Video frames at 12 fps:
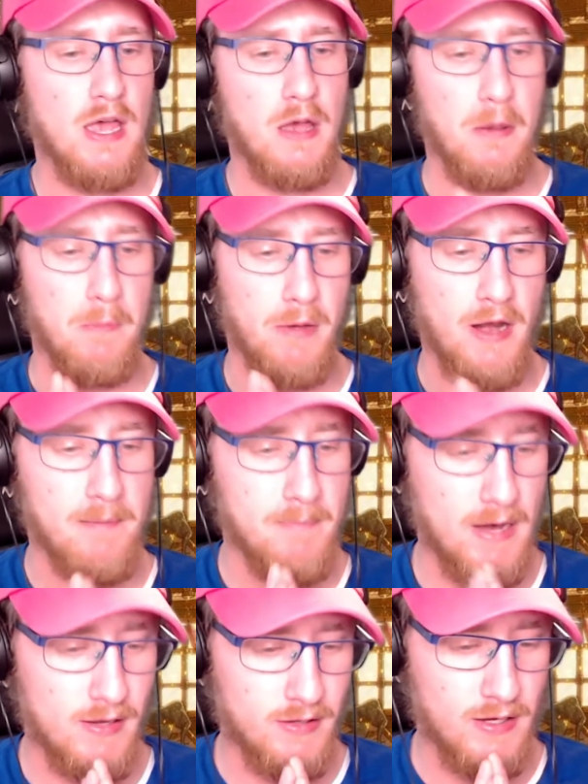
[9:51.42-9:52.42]
But I
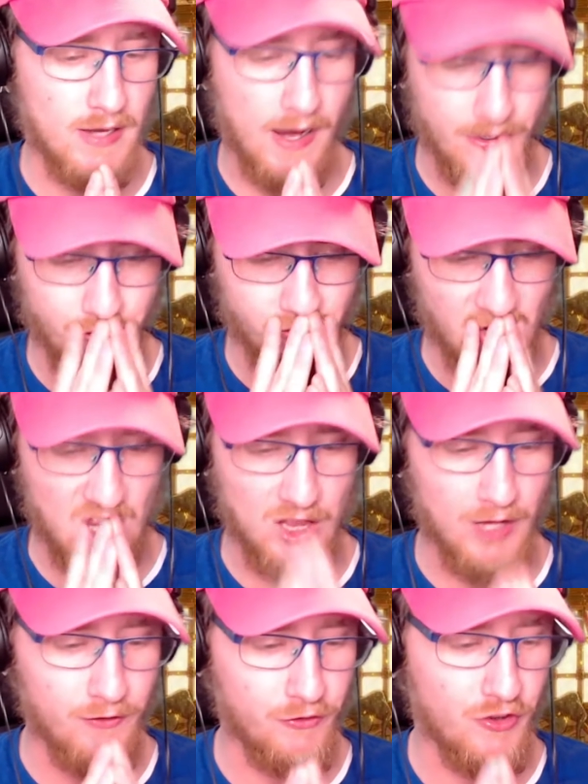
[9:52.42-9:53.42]

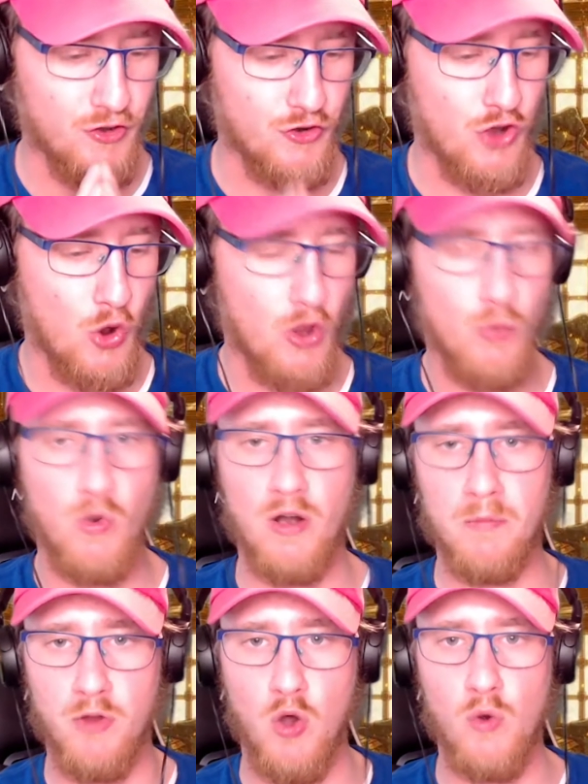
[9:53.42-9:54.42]
love knowing where
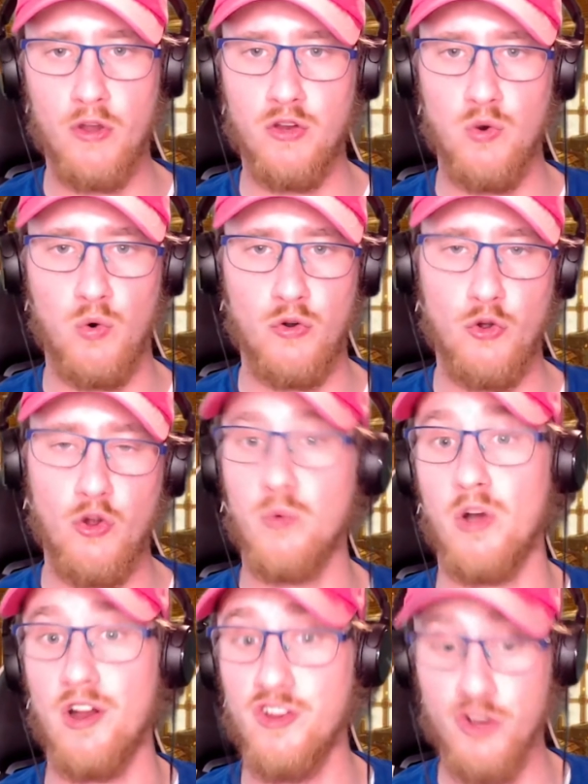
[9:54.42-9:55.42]
I'm going or knowing
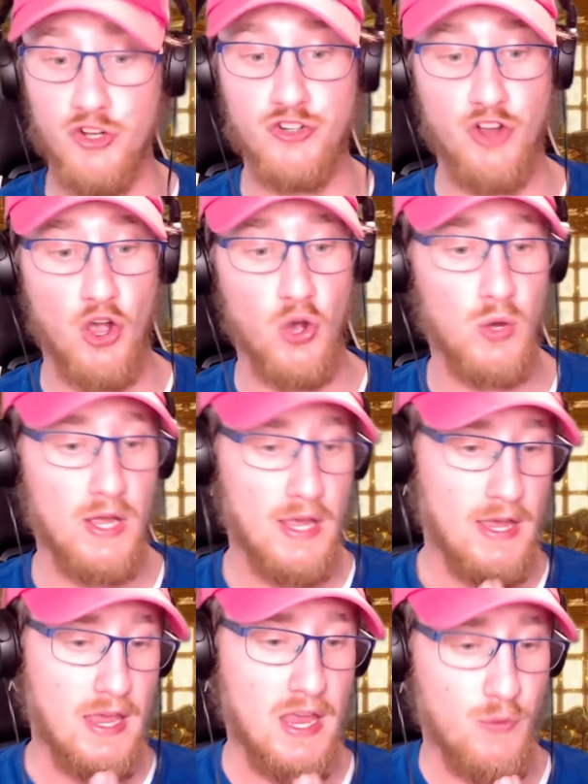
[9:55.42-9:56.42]
where I could go.
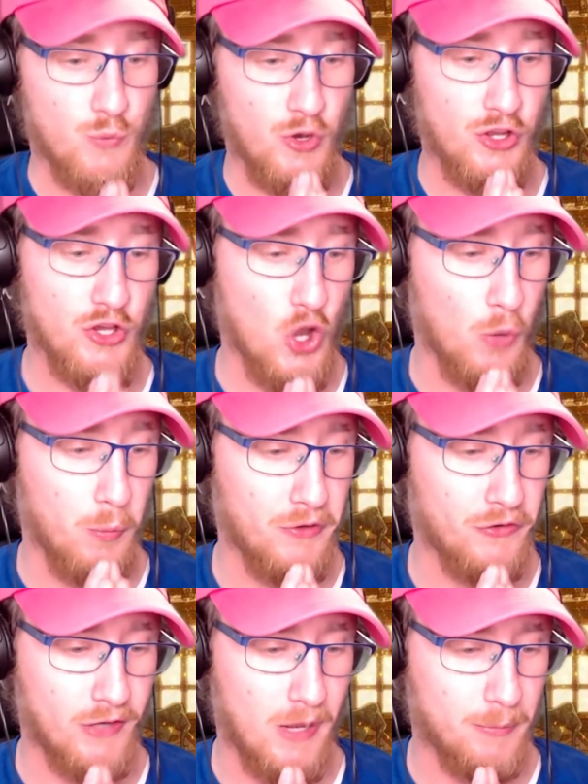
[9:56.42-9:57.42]
it really
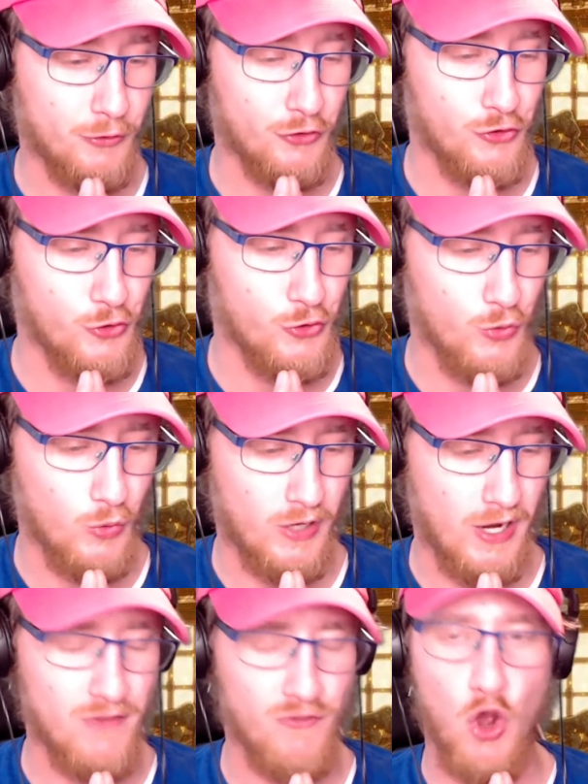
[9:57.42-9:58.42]
opens it up to
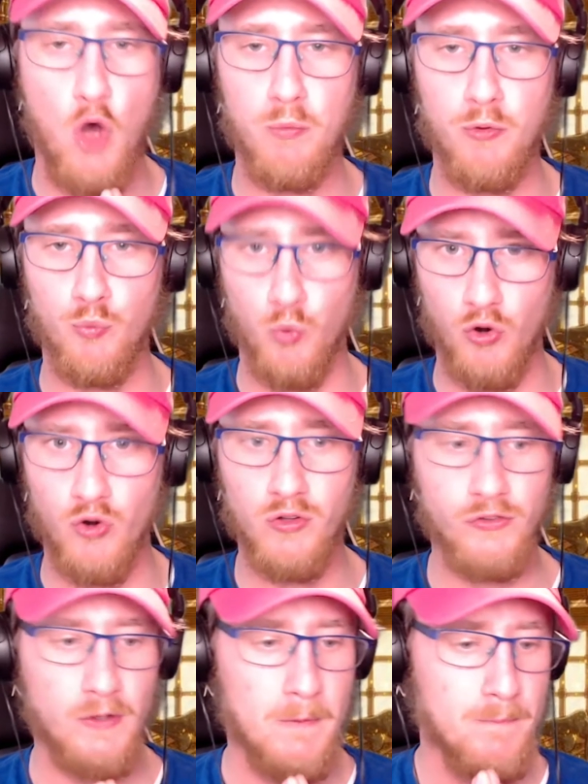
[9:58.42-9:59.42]
kind of an open world.